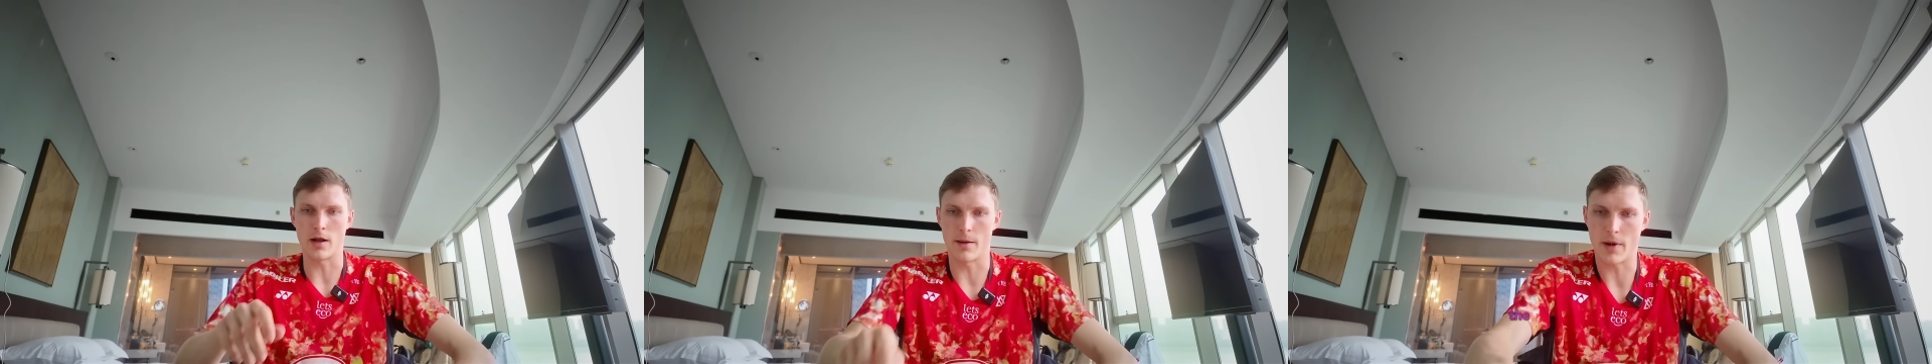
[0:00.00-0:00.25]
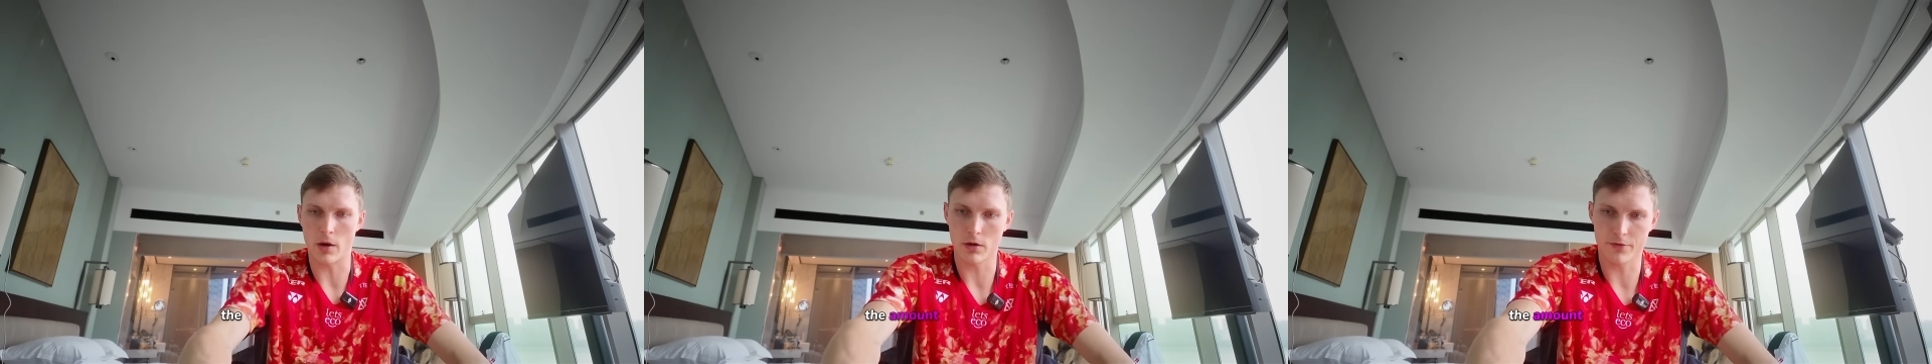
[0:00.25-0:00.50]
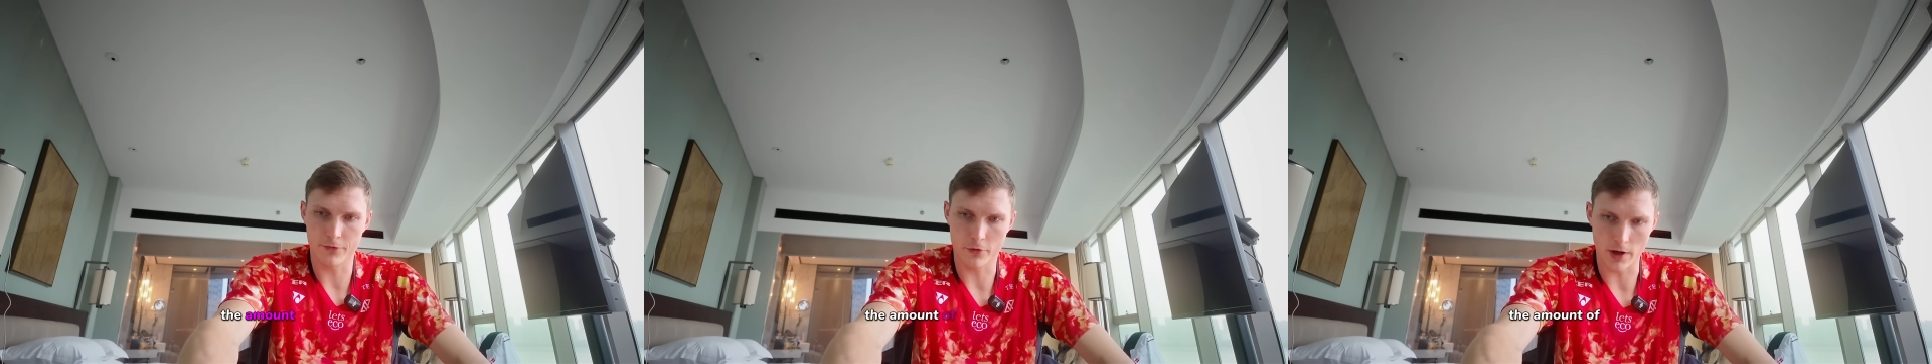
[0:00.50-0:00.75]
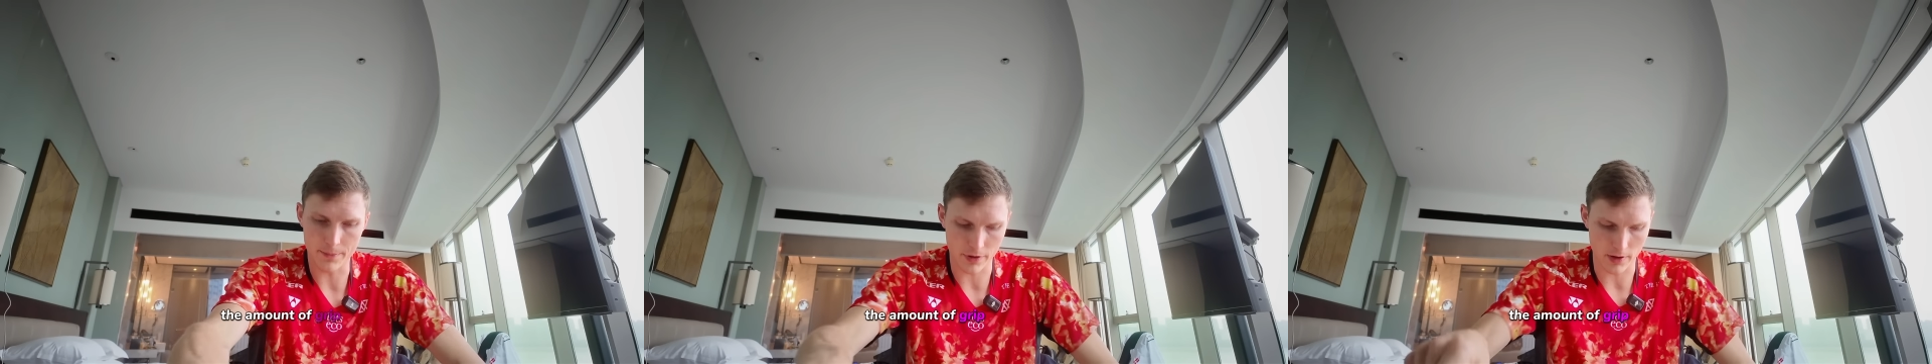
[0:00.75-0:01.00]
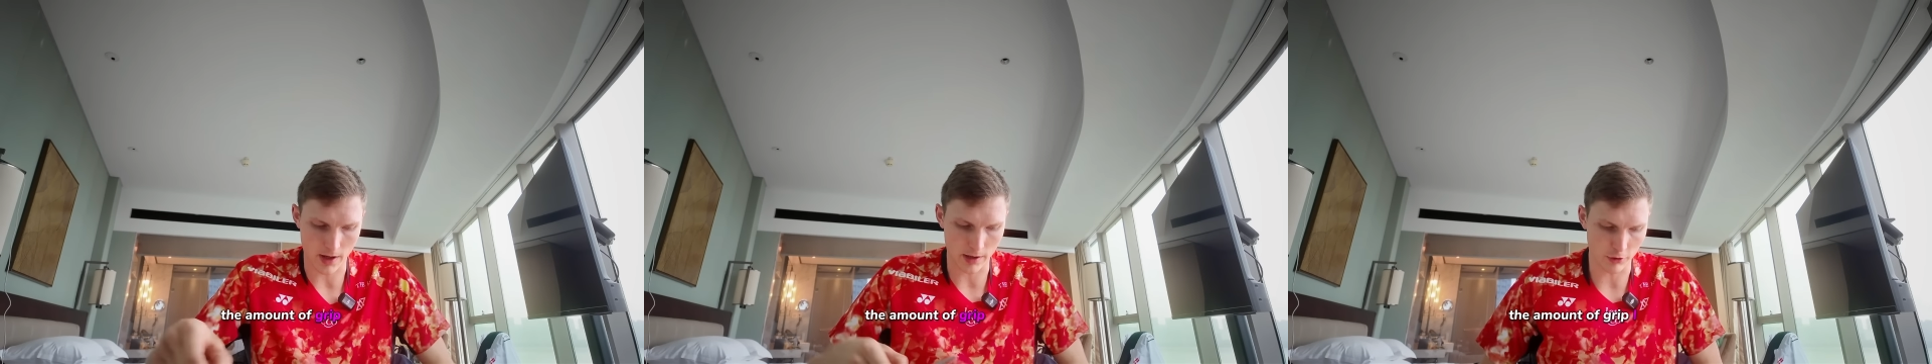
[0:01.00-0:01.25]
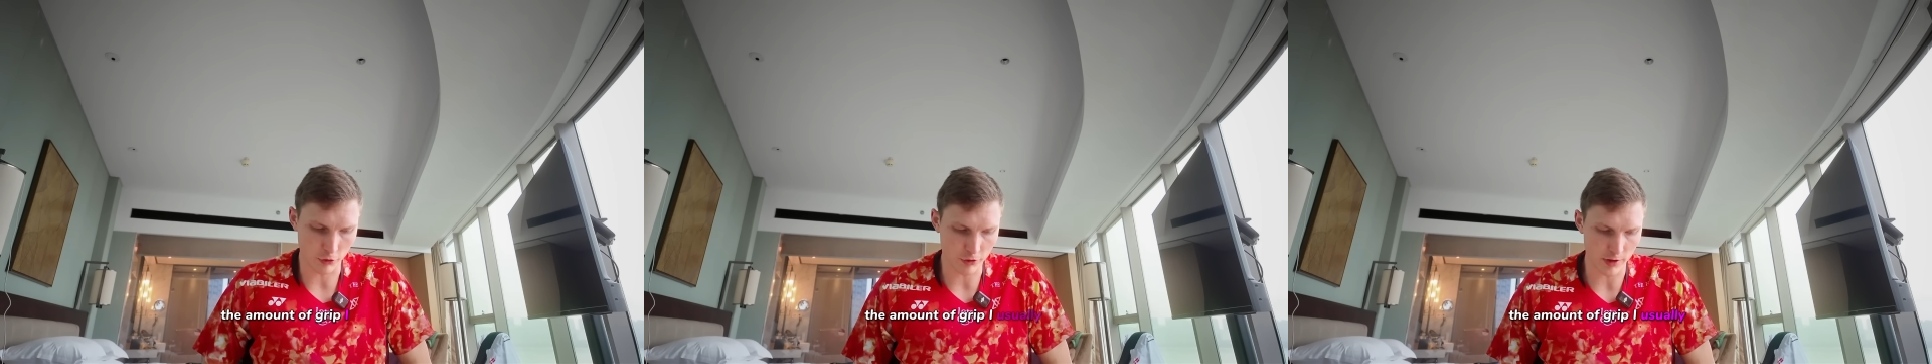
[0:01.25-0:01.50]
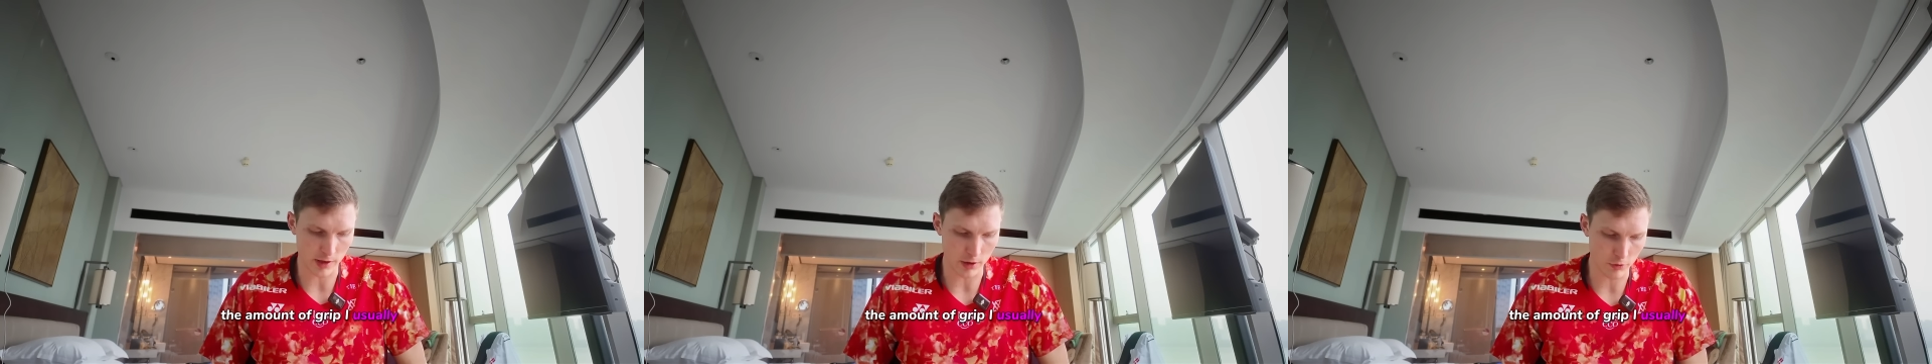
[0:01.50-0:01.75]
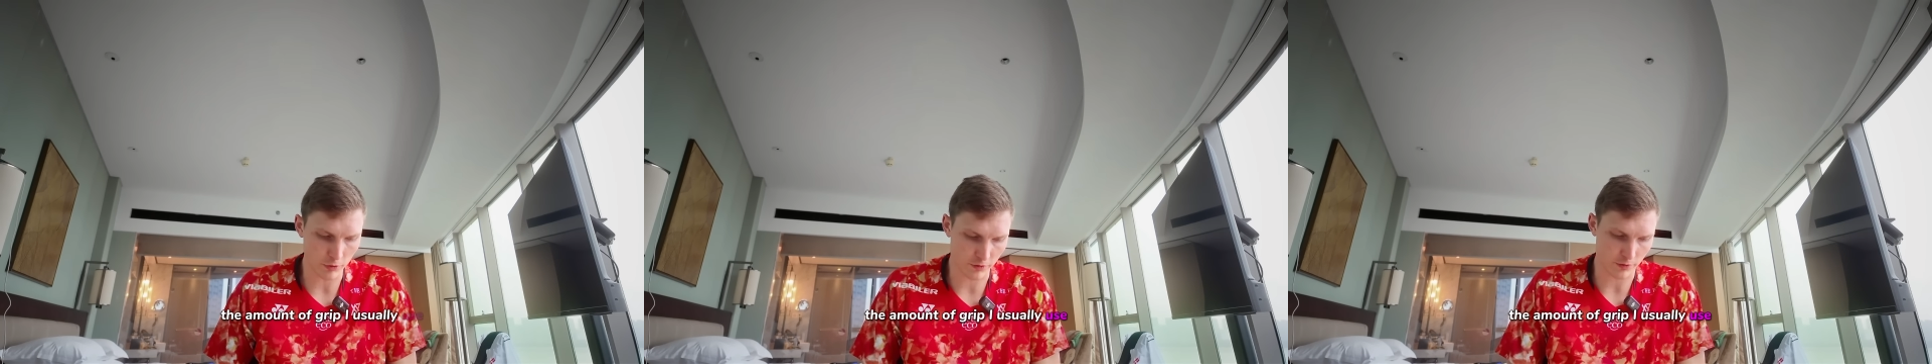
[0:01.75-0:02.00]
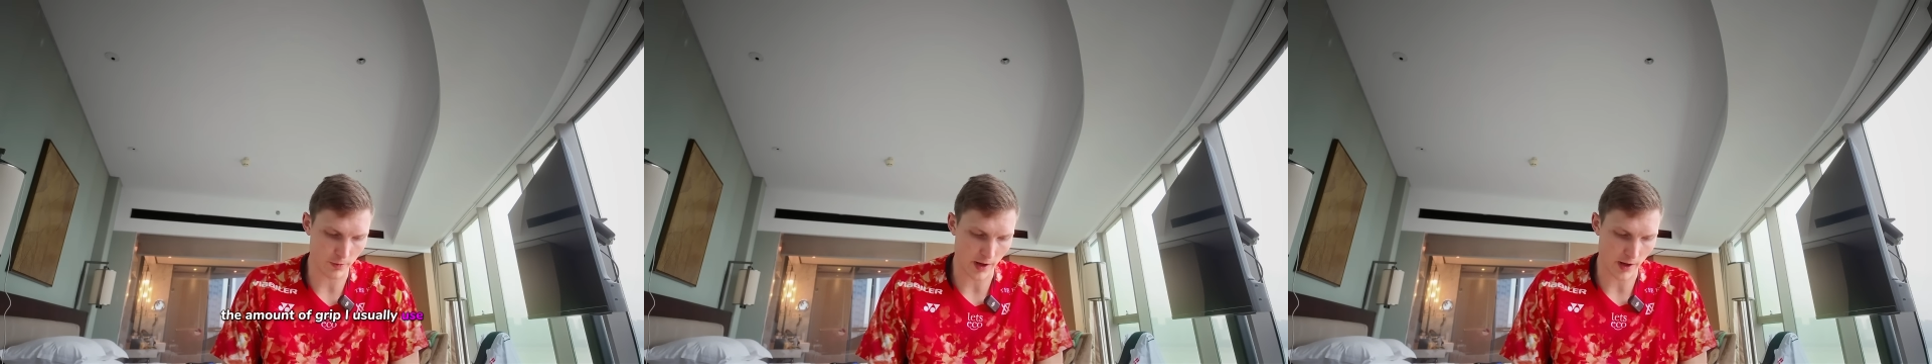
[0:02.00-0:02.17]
The amount of grip I usually use